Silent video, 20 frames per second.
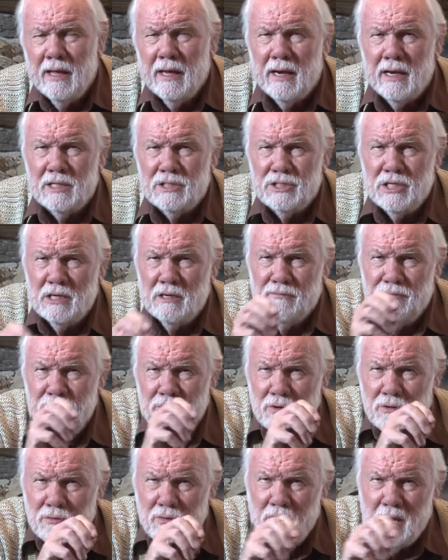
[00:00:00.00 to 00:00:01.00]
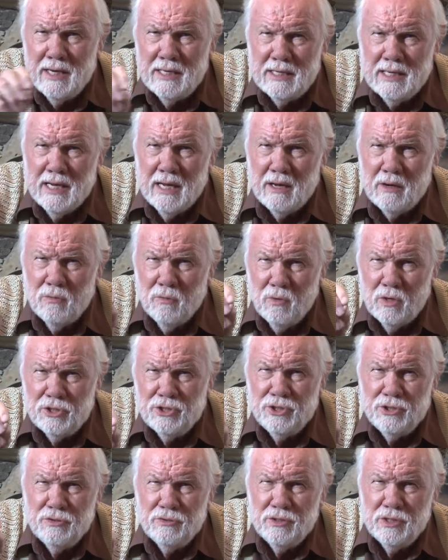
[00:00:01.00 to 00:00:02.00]
And I said, if you'll write down
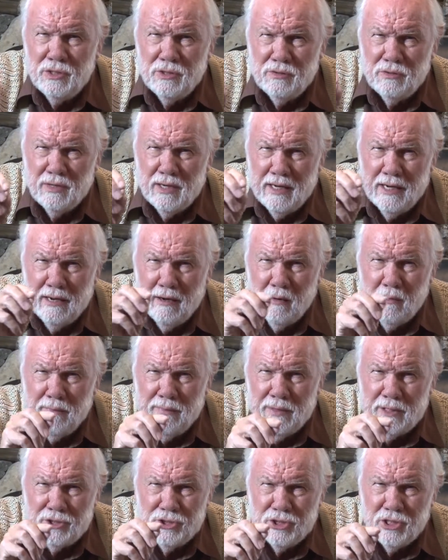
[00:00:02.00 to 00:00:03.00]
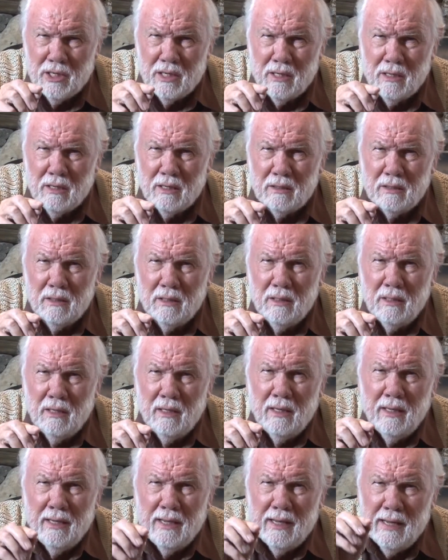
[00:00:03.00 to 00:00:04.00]
what you do to help the child
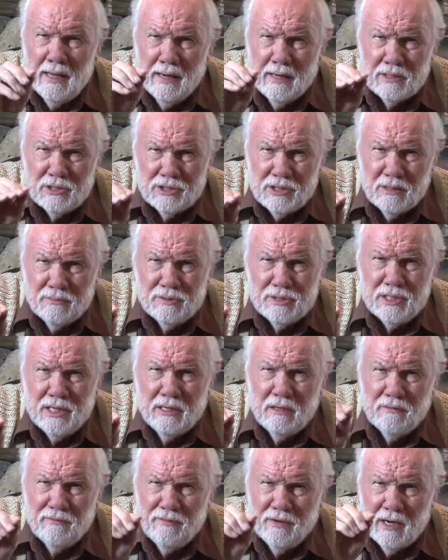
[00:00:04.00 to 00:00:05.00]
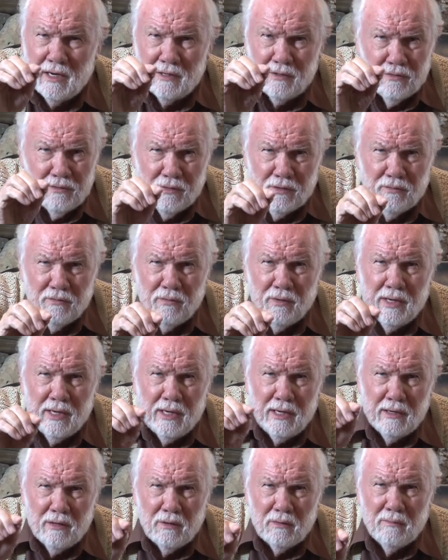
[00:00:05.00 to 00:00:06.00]
in a subscale factor in
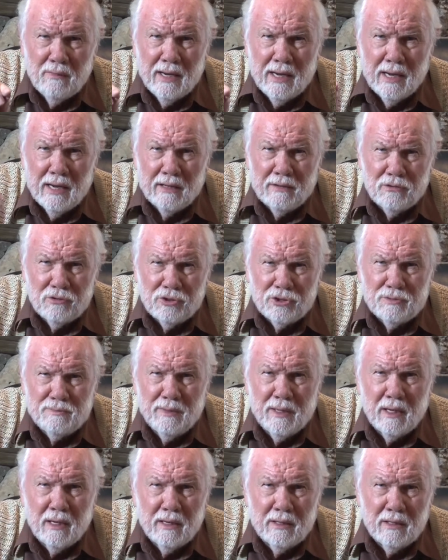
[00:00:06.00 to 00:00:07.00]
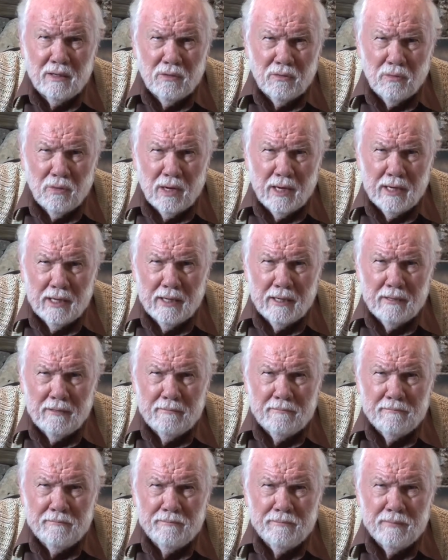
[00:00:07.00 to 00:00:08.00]
reading or math or spelling or writing,
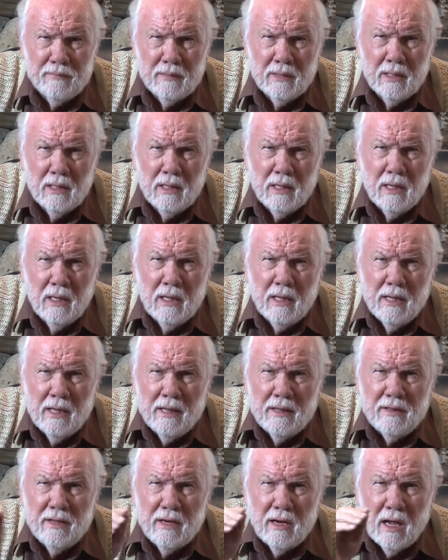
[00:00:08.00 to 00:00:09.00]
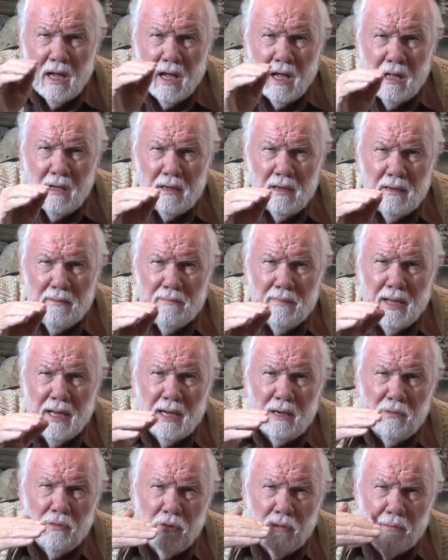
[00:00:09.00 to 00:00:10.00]
then I'll come
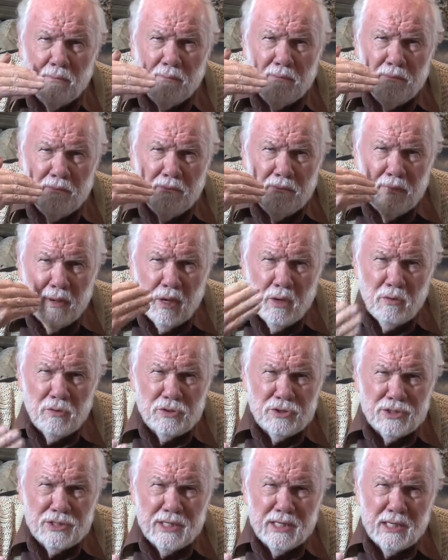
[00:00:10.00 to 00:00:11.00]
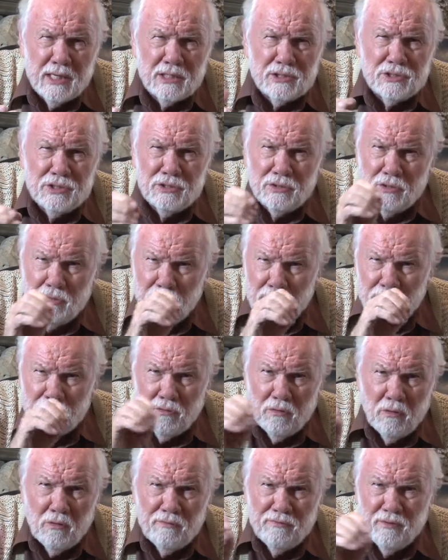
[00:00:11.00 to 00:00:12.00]
back, we'll post-test,
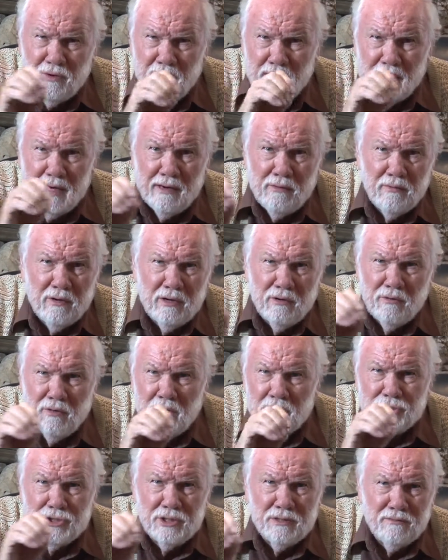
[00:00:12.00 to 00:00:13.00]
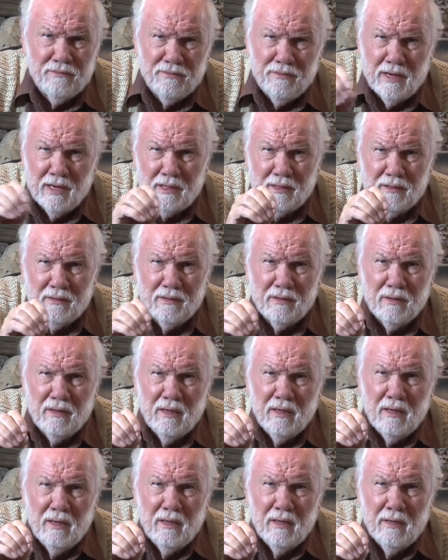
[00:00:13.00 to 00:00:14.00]
control for any regression factor,
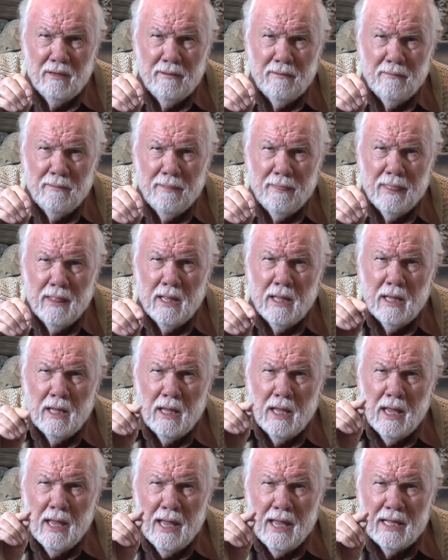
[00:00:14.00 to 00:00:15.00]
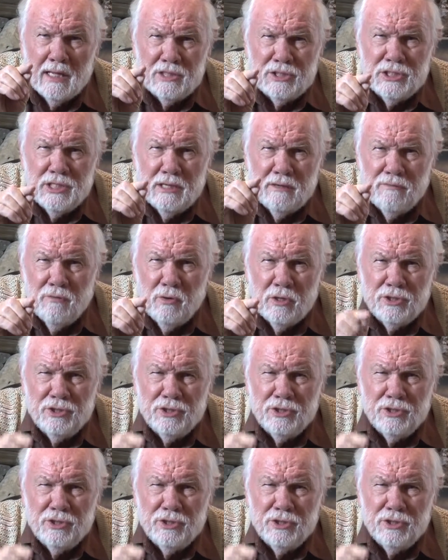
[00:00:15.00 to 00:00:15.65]
and see if